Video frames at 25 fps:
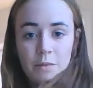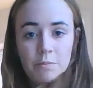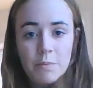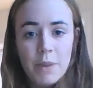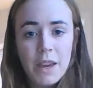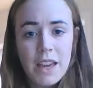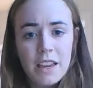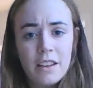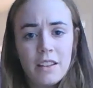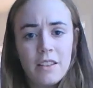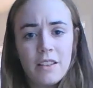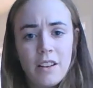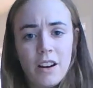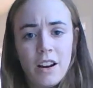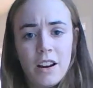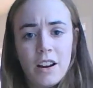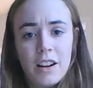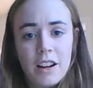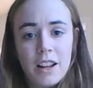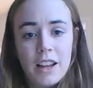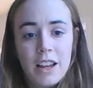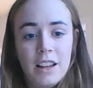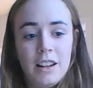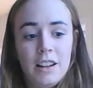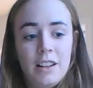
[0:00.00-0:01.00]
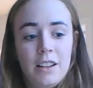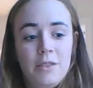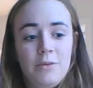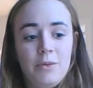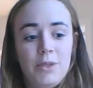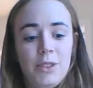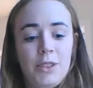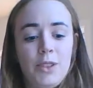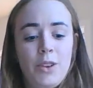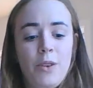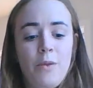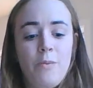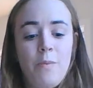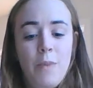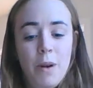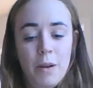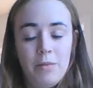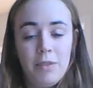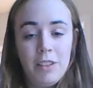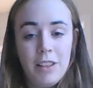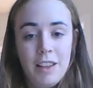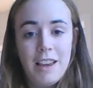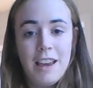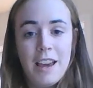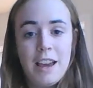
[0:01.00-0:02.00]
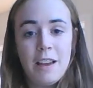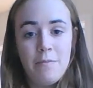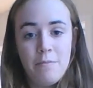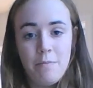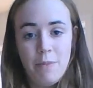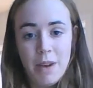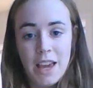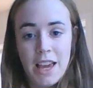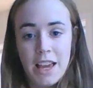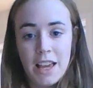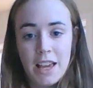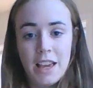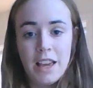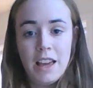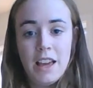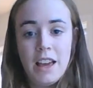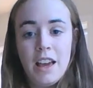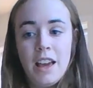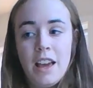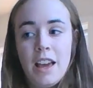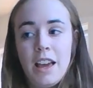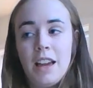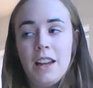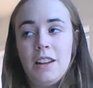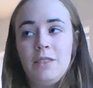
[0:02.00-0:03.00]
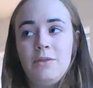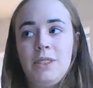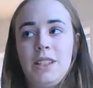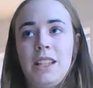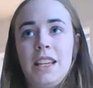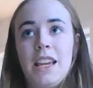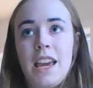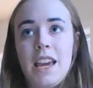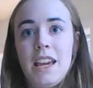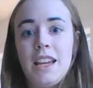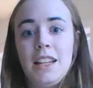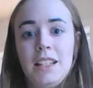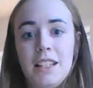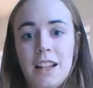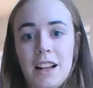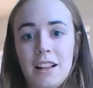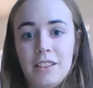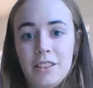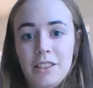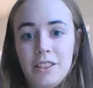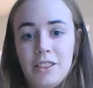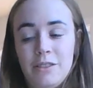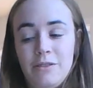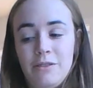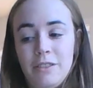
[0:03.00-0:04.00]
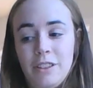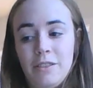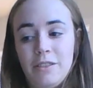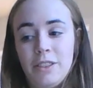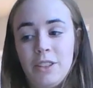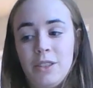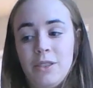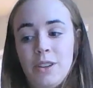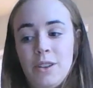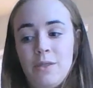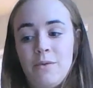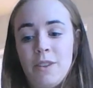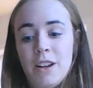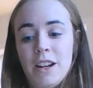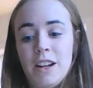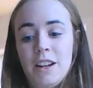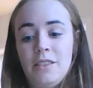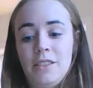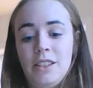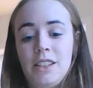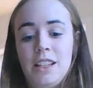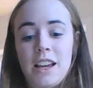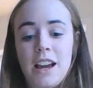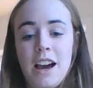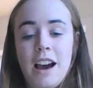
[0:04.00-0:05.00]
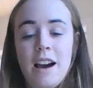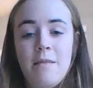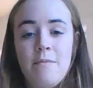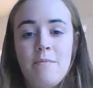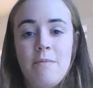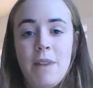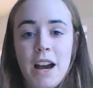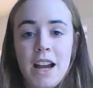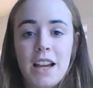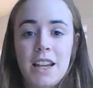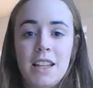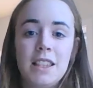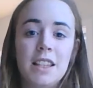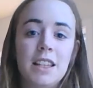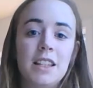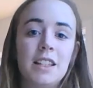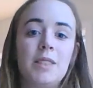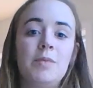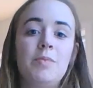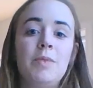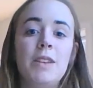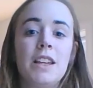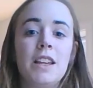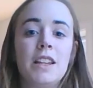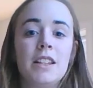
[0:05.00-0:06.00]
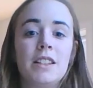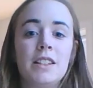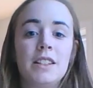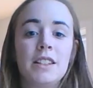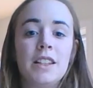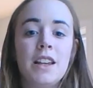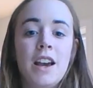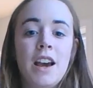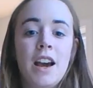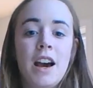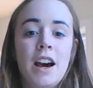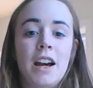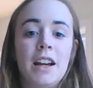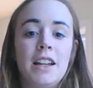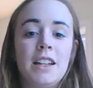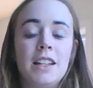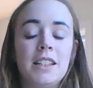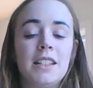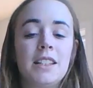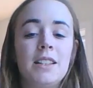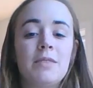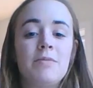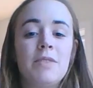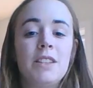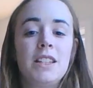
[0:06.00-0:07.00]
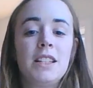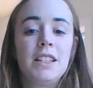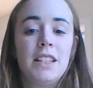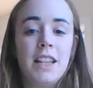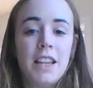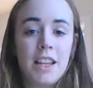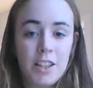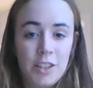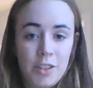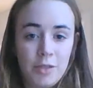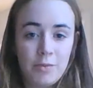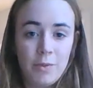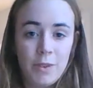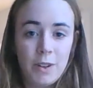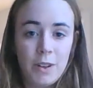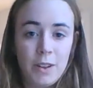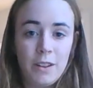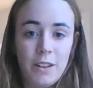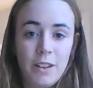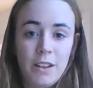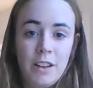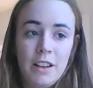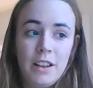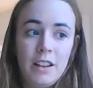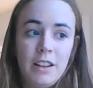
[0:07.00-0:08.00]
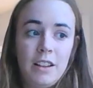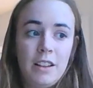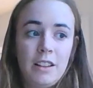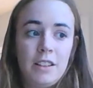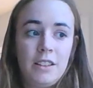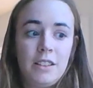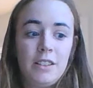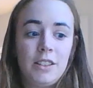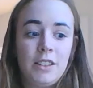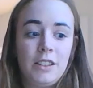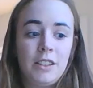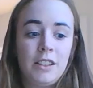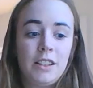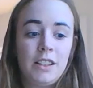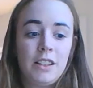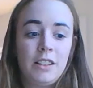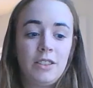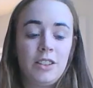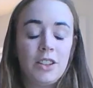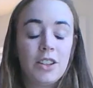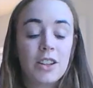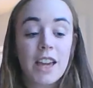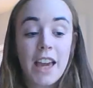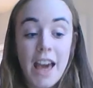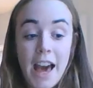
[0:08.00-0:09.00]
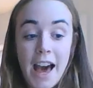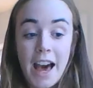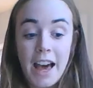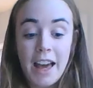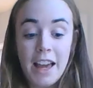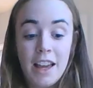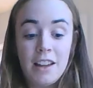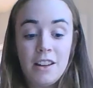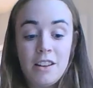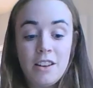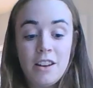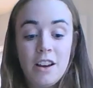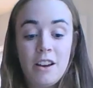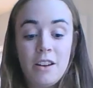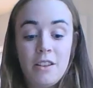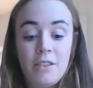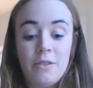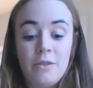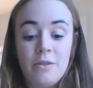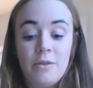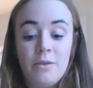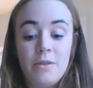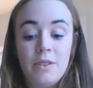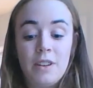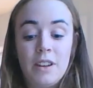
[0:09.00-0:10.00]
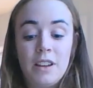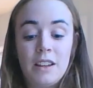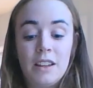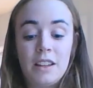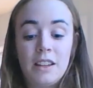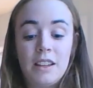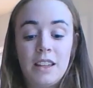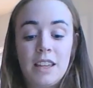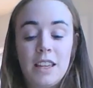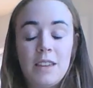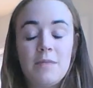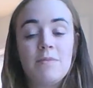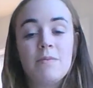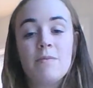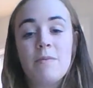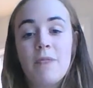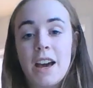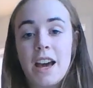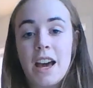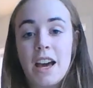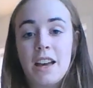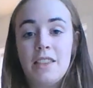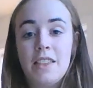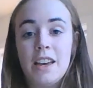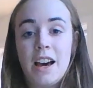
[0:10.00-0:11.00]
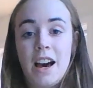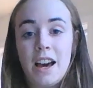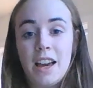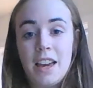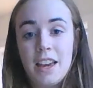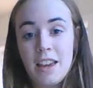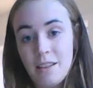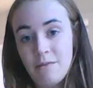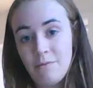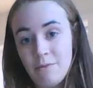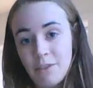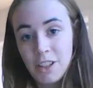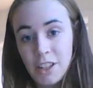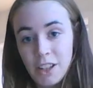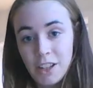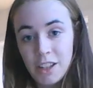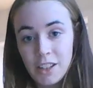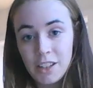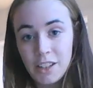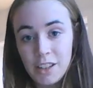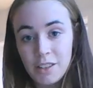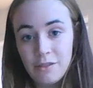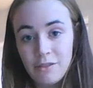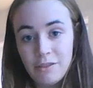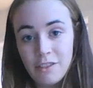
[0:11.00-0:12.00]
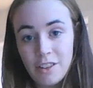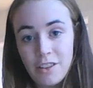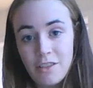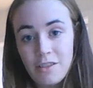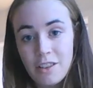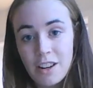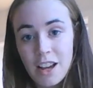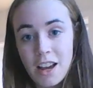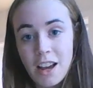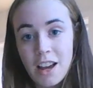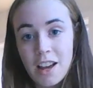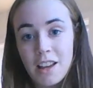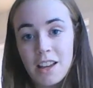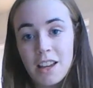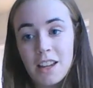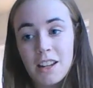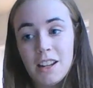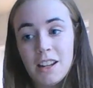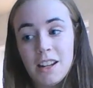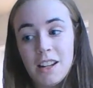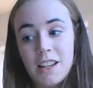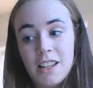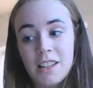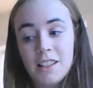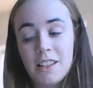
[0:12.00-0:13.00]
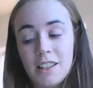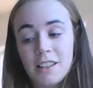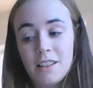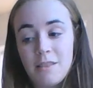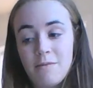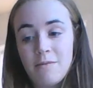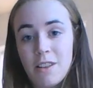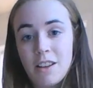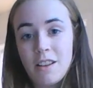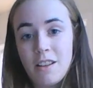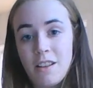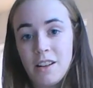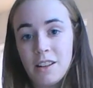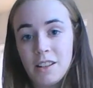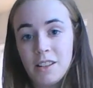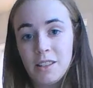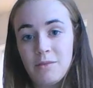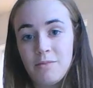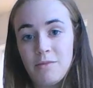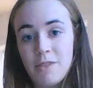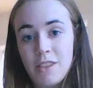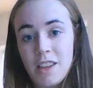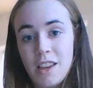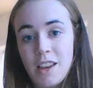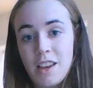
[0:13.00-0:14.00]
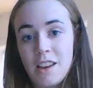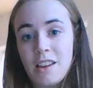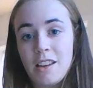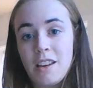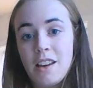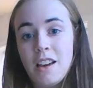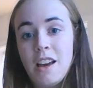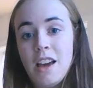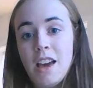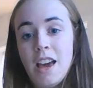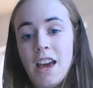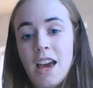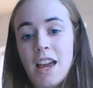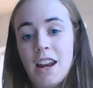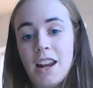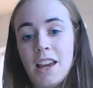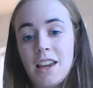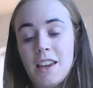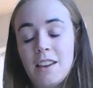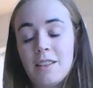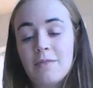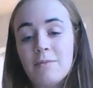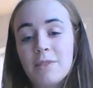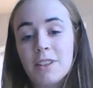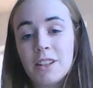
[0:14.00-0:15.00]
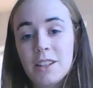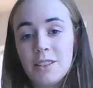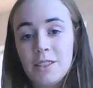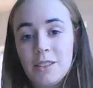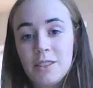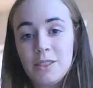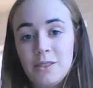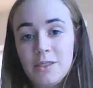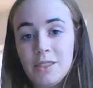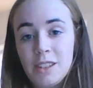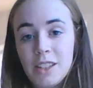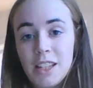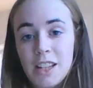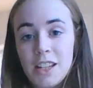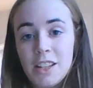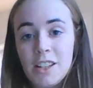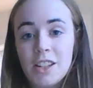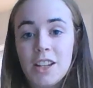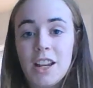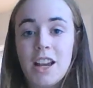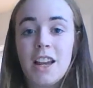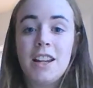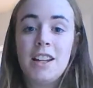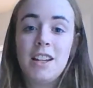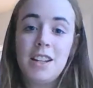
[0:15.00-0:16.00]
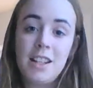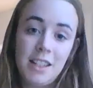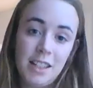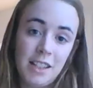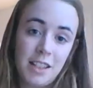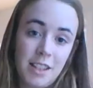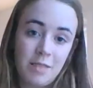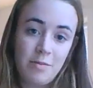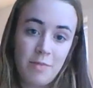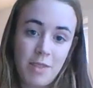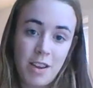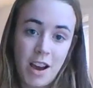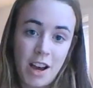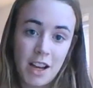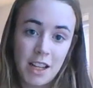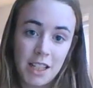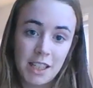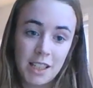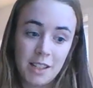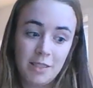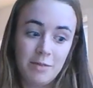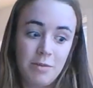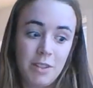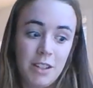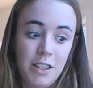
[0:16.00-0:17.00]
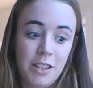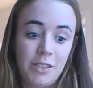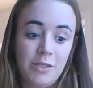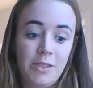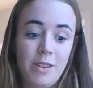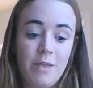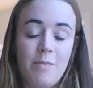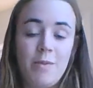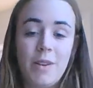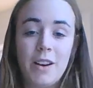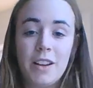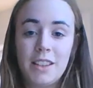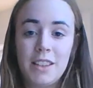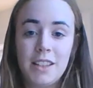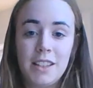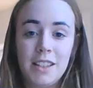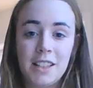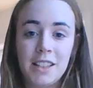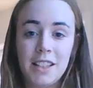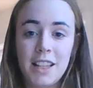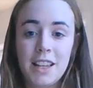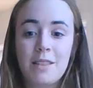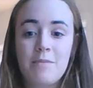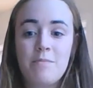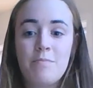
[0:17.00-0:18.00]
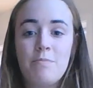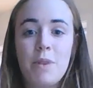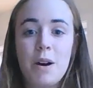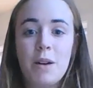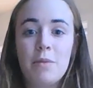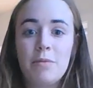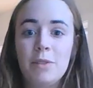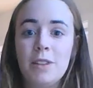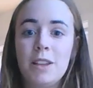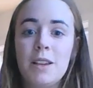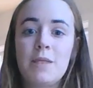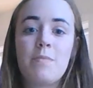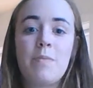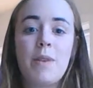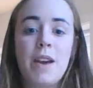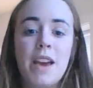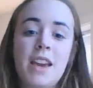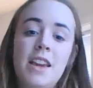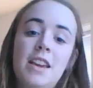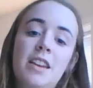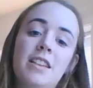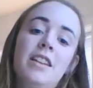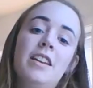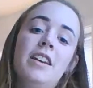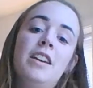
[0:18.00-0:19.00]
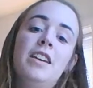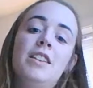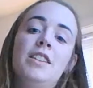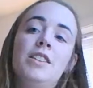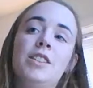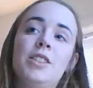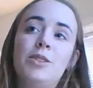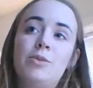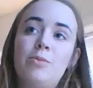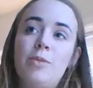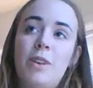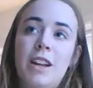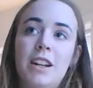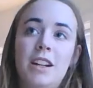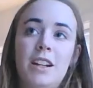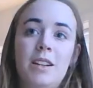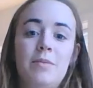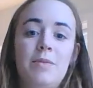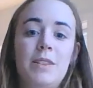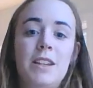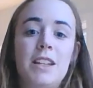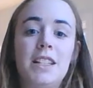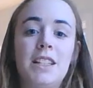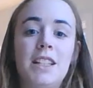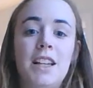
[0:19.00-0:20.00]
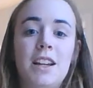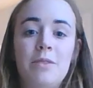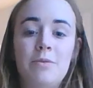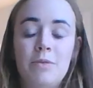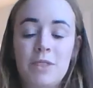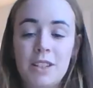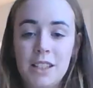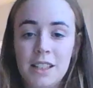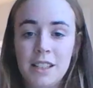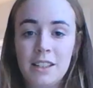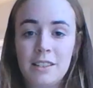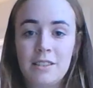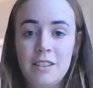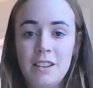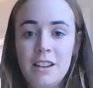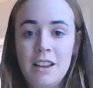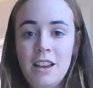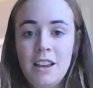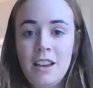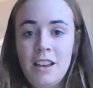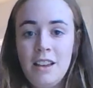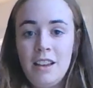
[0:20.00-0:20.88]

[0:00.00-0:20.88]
pink cardigan, and it was so bubbly and pink, and it was like $8 at Forever 21. And I was like, I'm buying this because I need something tangible to look at and know, keep in my head that I am returning to Fredonia and it is going to be an awesome thing, and I am going to student teach and it is going to be awesome. And so I bought this like bubbly pink sweater because I wasn't